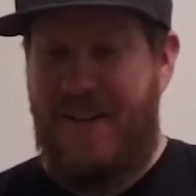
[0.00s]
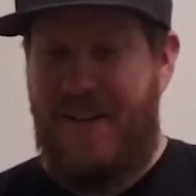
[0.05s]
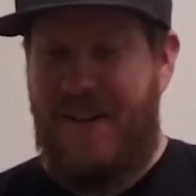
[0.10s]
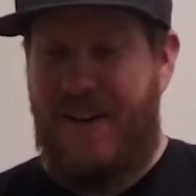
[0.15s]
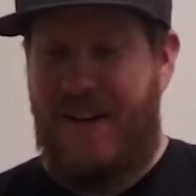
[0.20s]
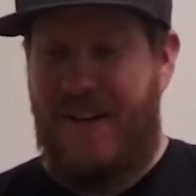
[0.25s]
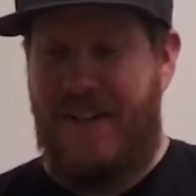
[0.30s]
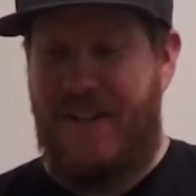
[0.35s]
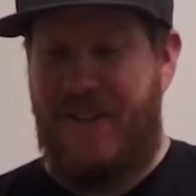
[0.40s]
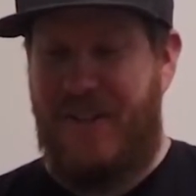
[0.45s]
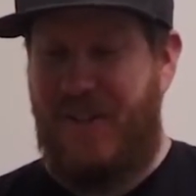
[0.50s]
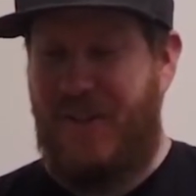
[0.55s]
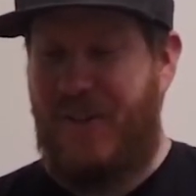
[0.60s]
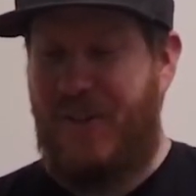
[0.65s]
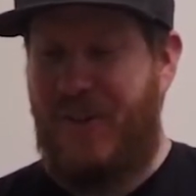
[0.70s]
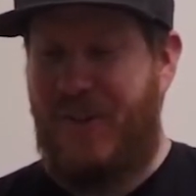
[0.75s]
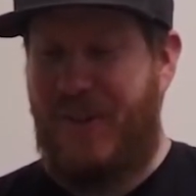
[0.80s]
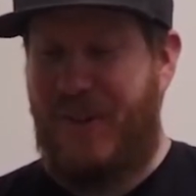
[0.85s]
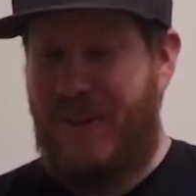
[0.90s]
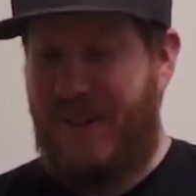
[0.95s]
I just
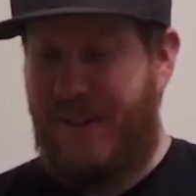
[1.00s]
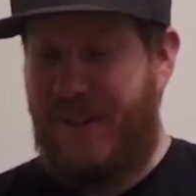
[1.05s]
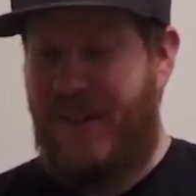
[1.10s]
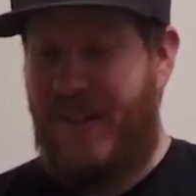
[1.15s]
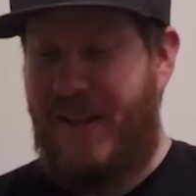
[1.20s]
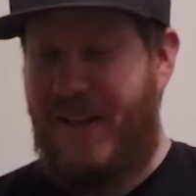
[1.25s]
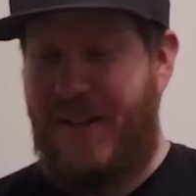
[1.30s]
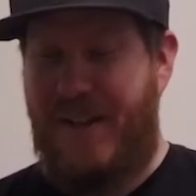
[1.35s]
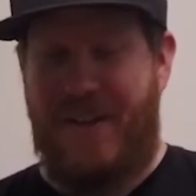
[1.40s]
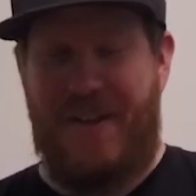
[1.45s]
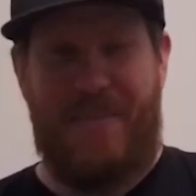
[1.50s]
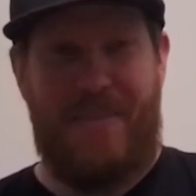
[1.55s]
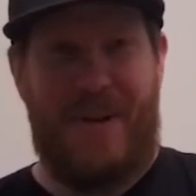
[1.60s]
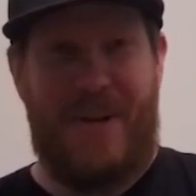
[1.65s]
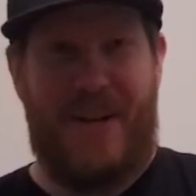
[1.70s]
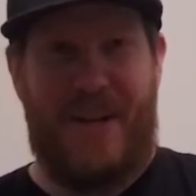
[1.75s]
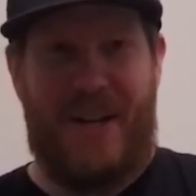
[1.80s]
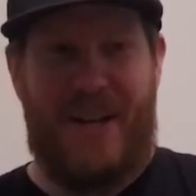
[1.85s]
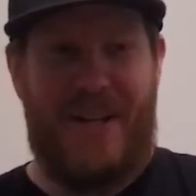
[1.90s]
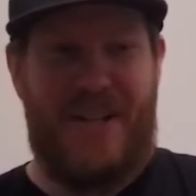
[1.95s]
thought that you'd
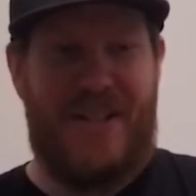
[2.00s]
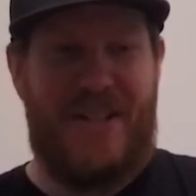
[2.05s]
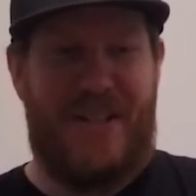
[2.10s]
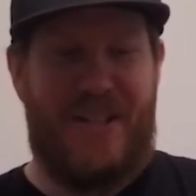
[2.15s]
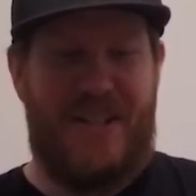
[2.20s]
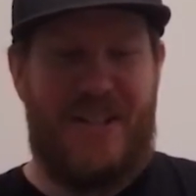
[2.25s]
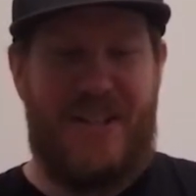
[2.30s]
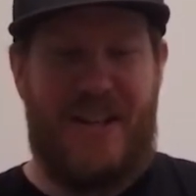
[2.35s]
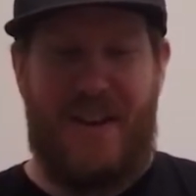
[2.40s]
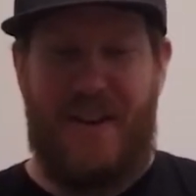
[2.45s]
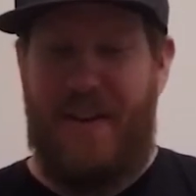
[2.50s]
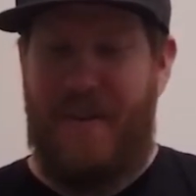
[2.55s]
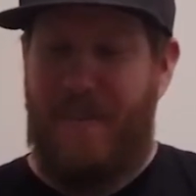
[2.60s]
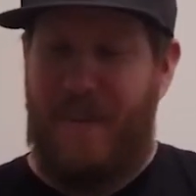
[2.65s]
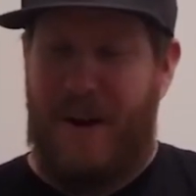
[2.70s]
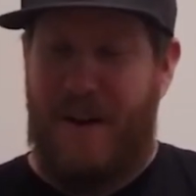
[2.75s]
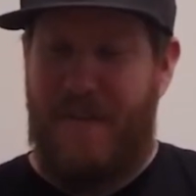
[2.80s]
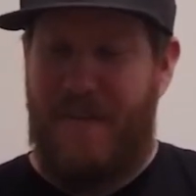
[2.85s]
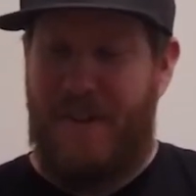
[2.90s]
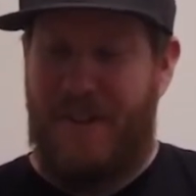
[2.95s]
be keen to just see
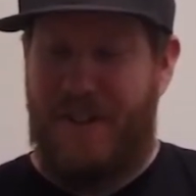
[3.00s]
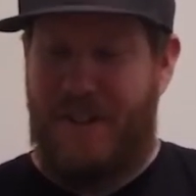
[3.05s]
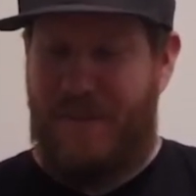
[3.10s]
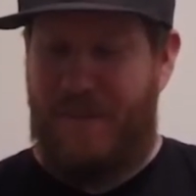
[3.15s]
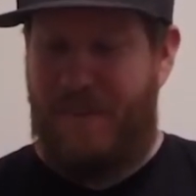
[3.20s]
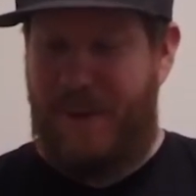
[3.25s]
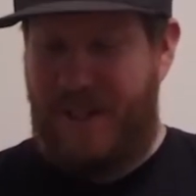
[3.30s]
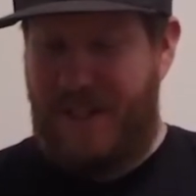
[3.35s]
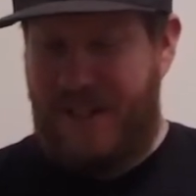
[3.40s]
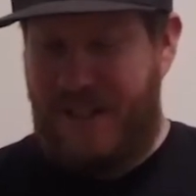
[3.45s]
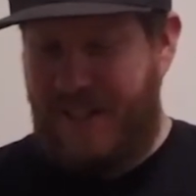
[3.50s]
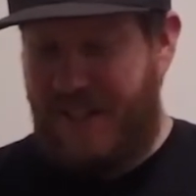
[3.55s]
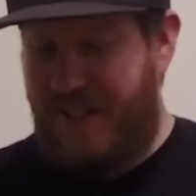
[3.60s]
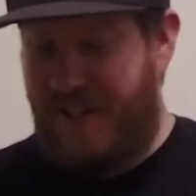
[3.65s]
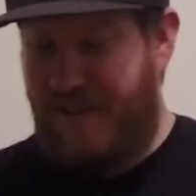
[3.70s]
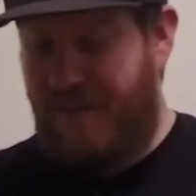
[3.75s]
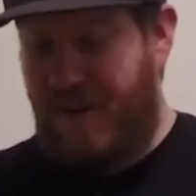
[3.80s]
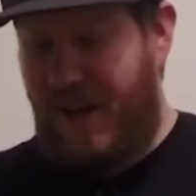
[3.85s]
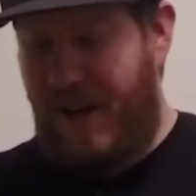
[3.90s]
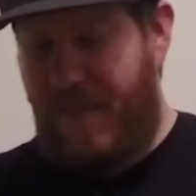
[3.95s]
my first impressions
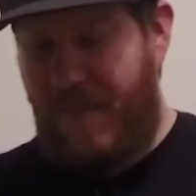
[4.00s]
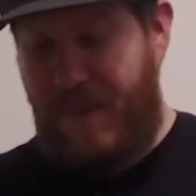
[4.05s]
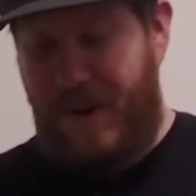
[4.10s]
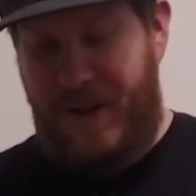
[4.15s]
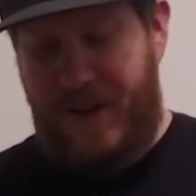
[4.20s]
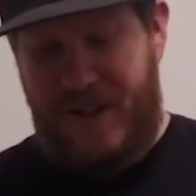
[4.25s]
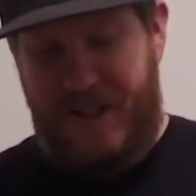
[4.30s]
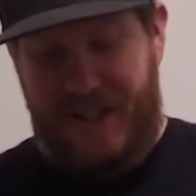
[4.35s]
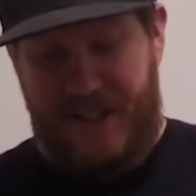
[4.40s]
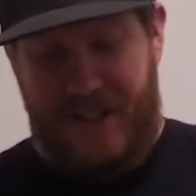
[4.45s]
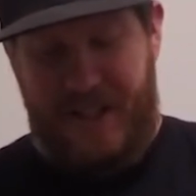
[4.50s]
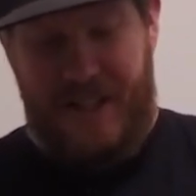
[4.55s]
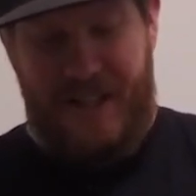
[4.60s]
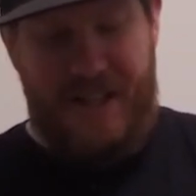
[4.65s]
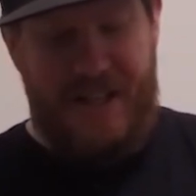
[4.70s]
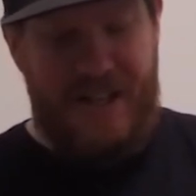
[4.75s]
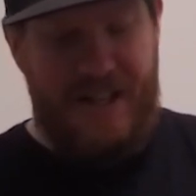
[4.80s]
of me unboxing it,